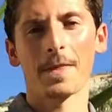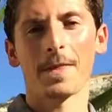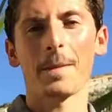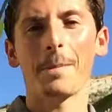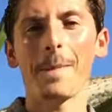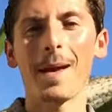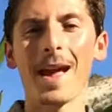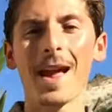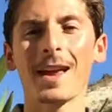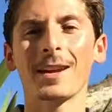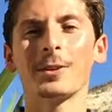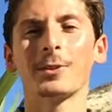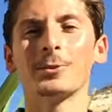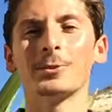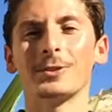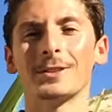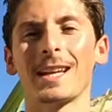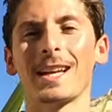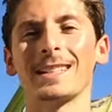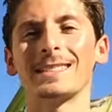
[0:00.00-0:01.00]
The man
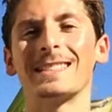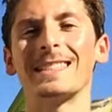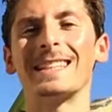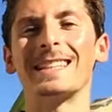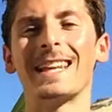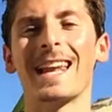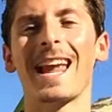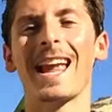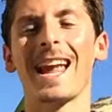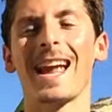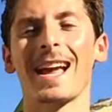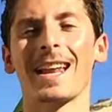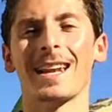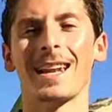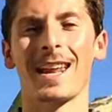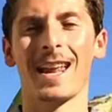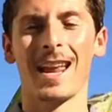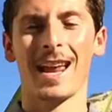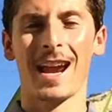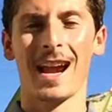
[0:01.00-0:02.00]
who says he can
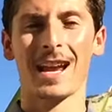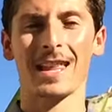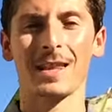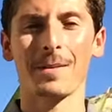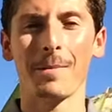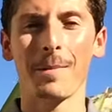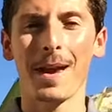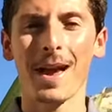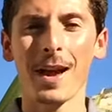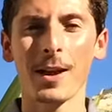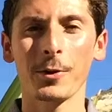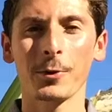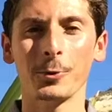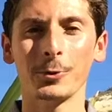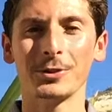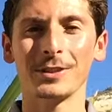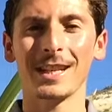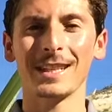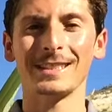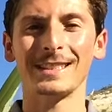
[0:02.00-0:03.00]
and the man
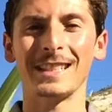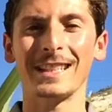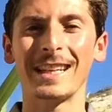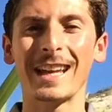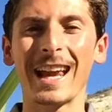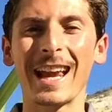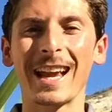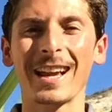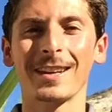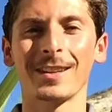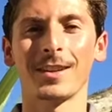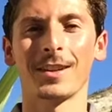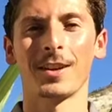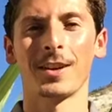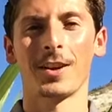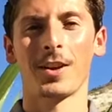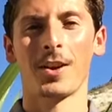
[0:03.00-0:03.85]
who says he can't